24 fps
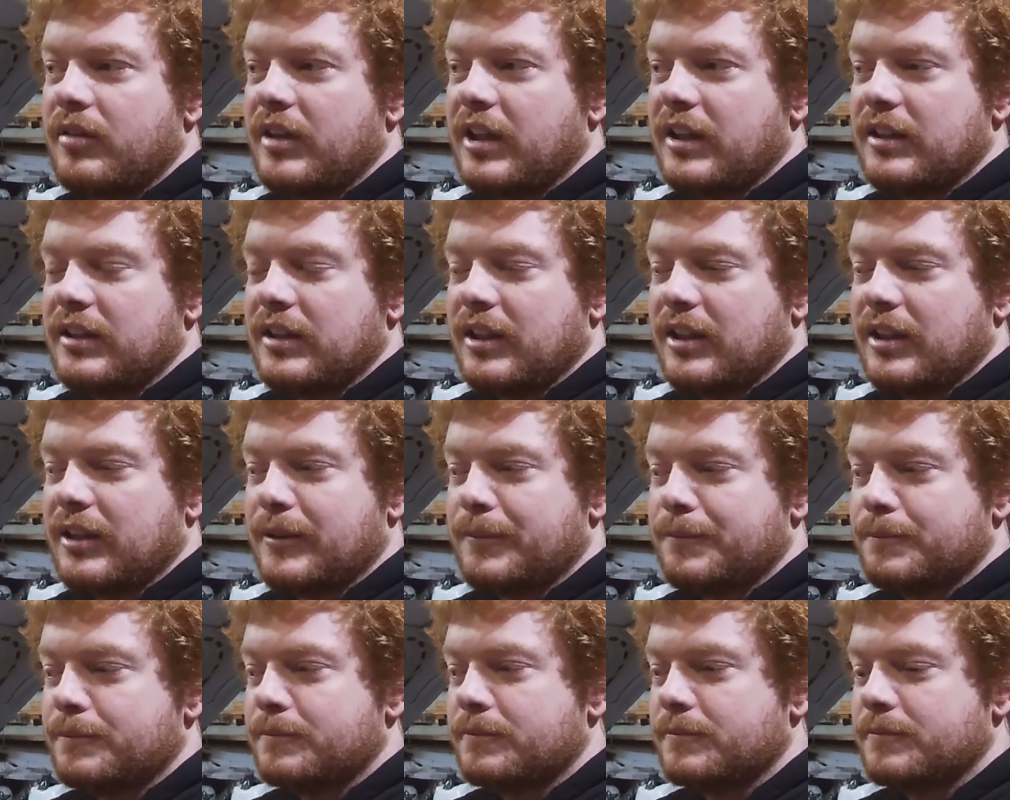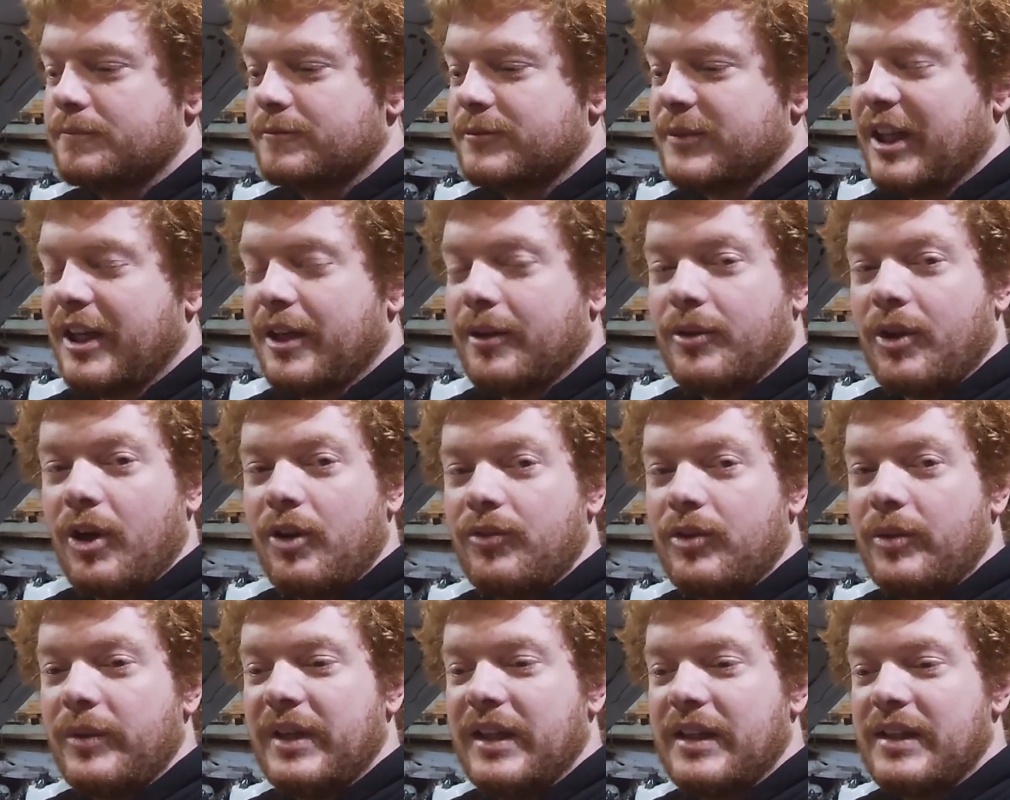And yeah,
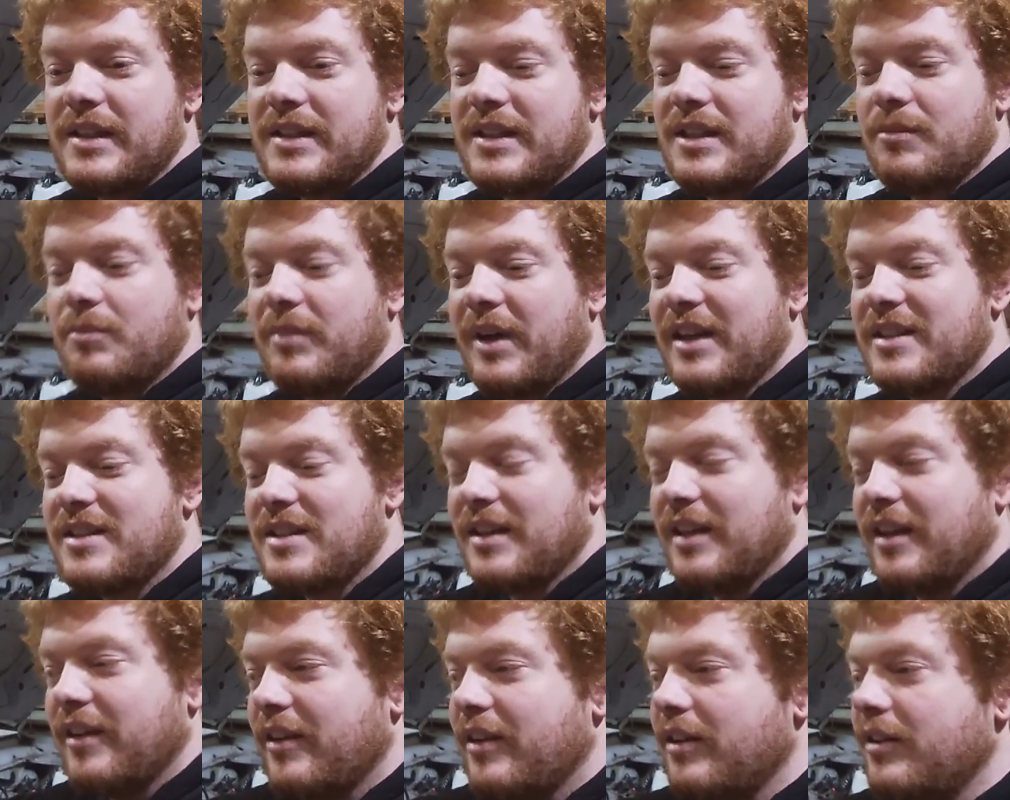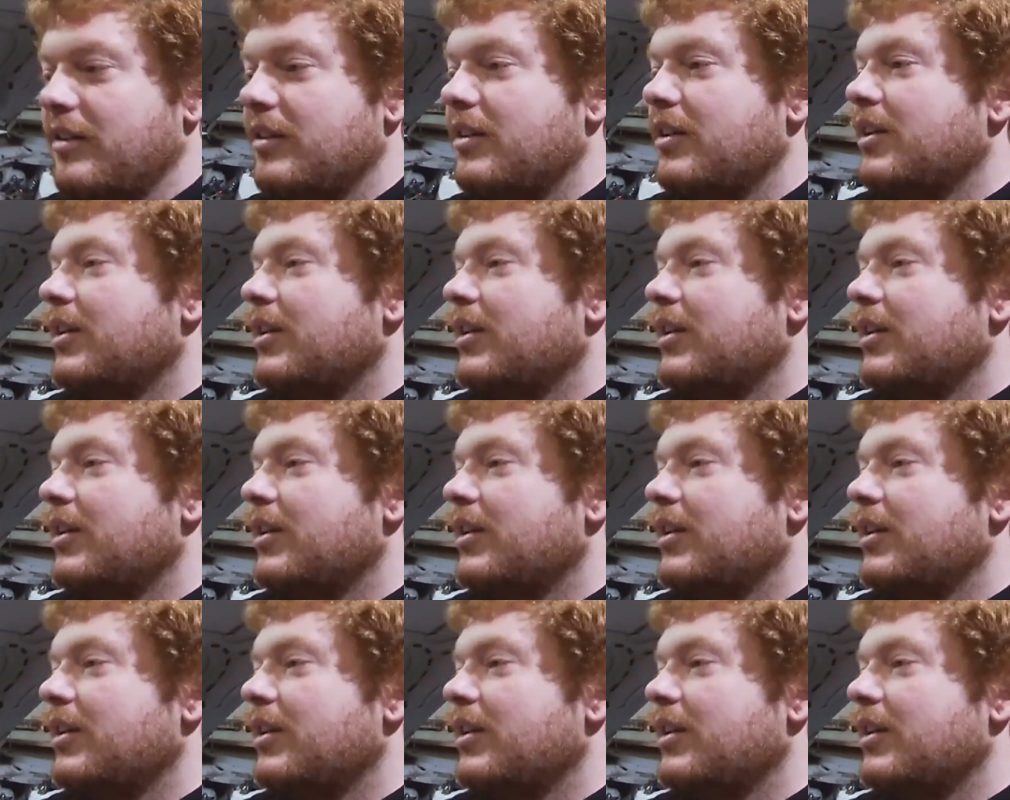hopefully we get this thing back together.